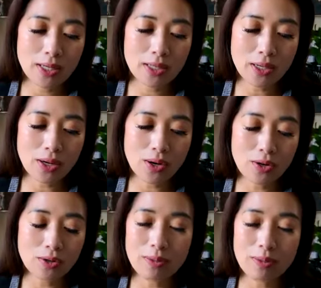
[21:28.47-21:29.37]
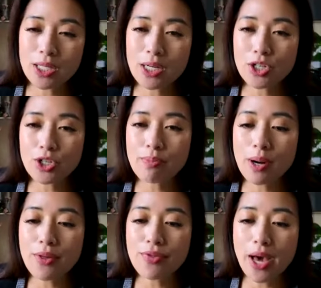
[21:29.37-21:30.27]
So let me touch
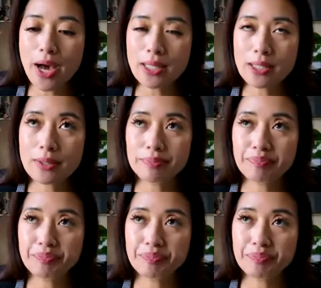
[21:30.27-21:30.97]
upon that.